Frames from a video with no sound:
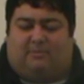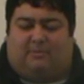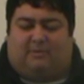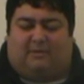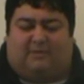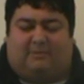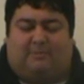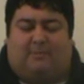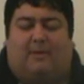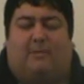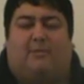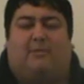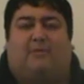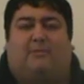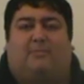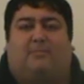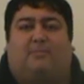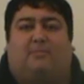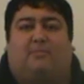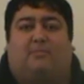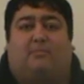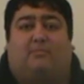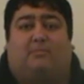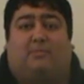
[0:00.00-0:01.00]
Experiments
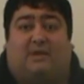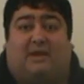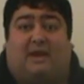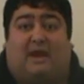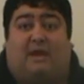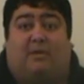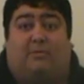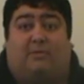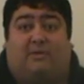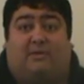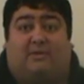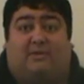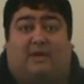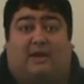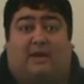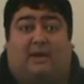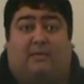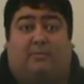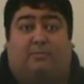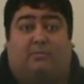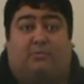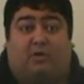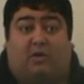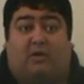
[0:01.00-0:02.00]
began with
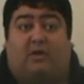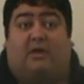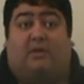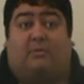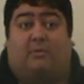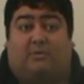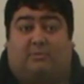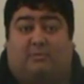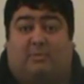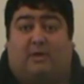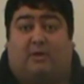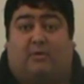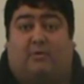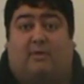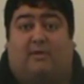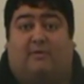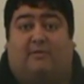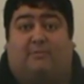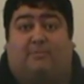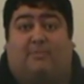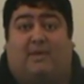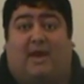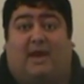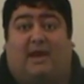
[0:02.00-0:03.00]
cooking with
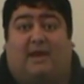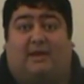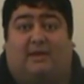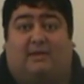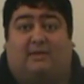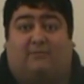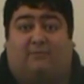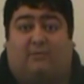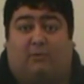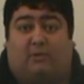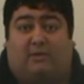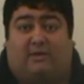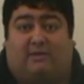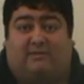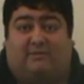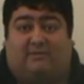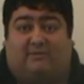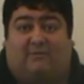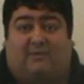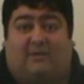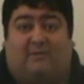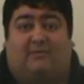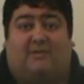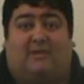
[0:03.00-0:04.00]
microwaves back in the 40s
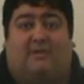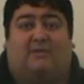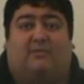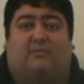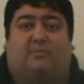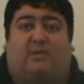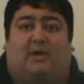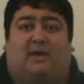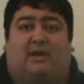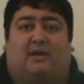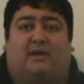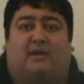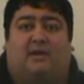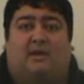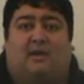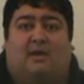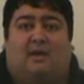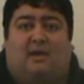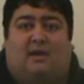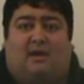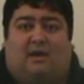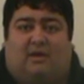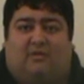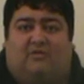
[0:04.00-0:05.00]
and 50s when
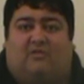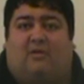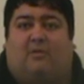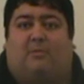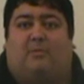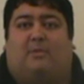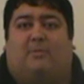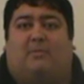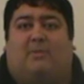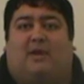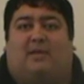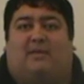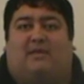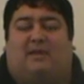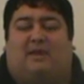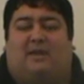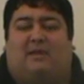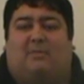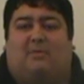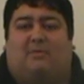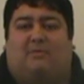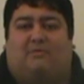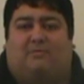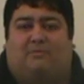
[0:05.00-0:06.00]
a gentleman by the
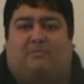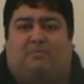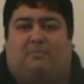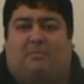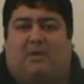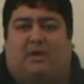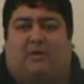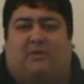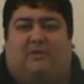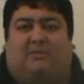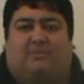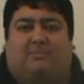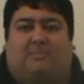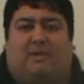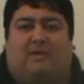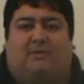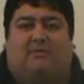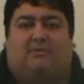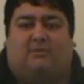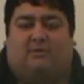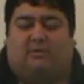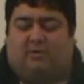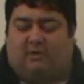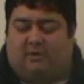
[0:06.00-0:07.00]
name of Perry
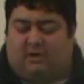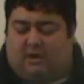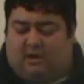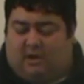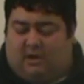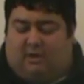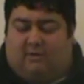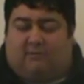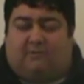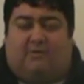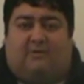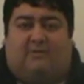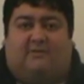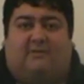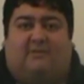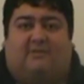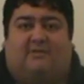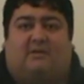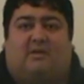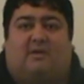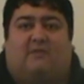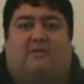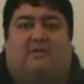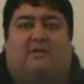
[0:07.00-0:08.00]
Spencer first
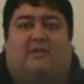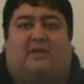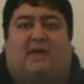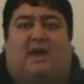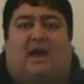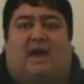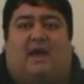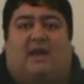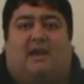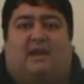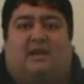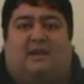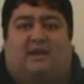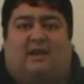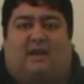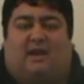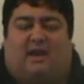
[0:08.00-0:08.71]
discovered that